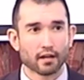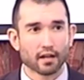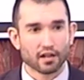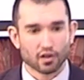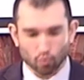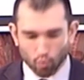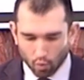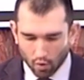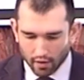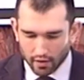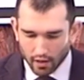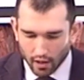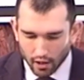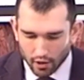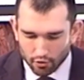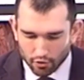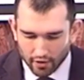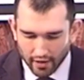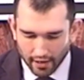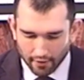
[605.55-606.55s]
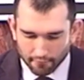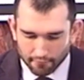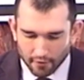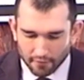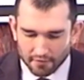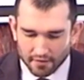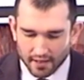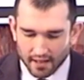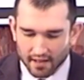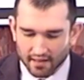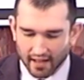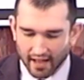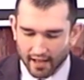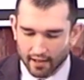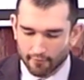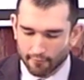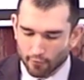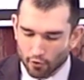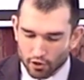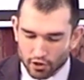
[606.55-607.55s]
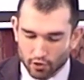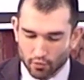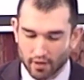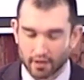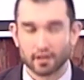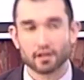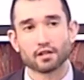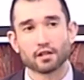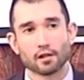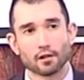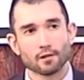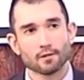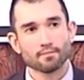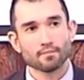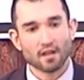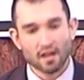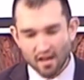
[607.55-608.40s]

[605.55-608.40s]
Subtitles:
its 115th anniversary this year,